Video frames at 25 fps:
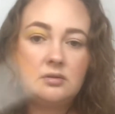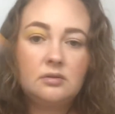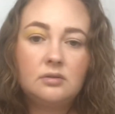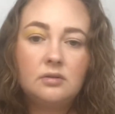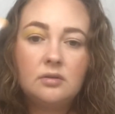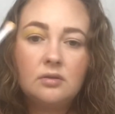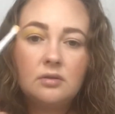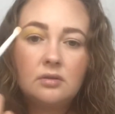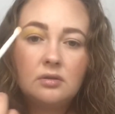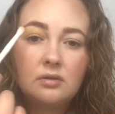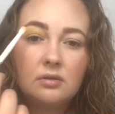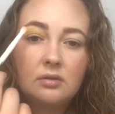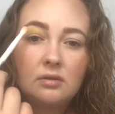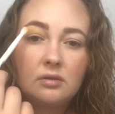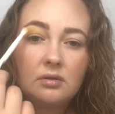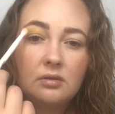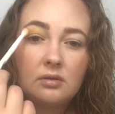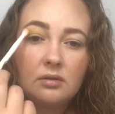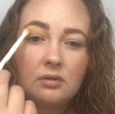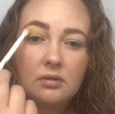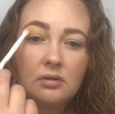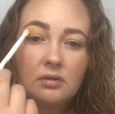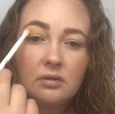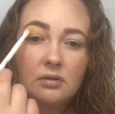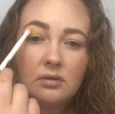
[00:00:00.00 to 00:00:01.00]

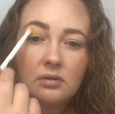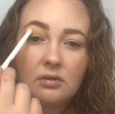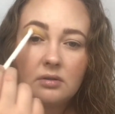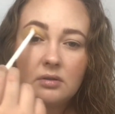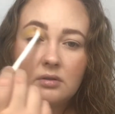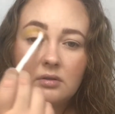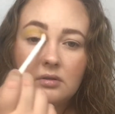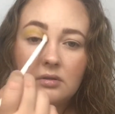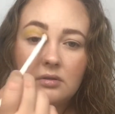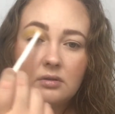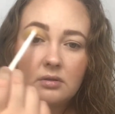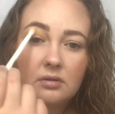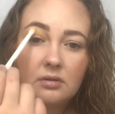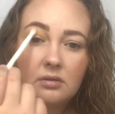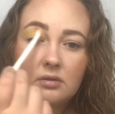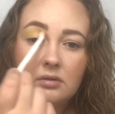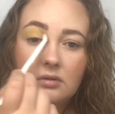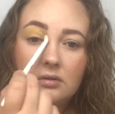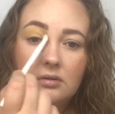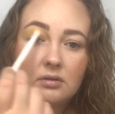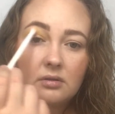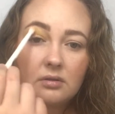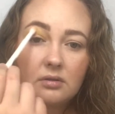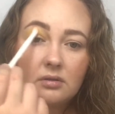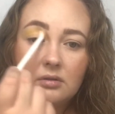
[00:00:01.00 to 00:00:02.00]

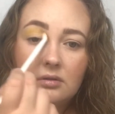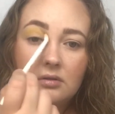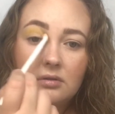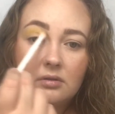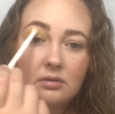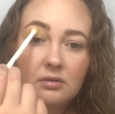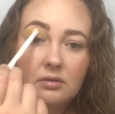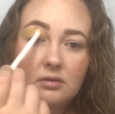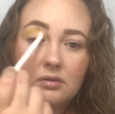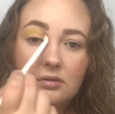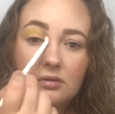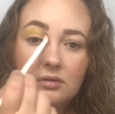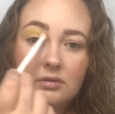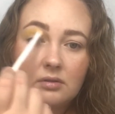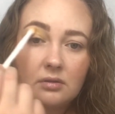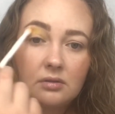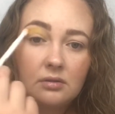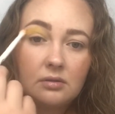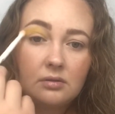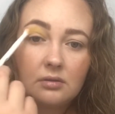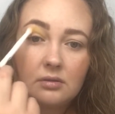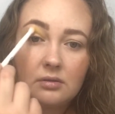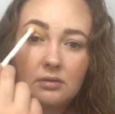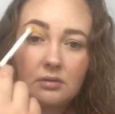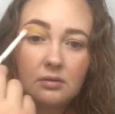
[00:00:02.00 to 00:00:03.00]
No one is speaking in this clip.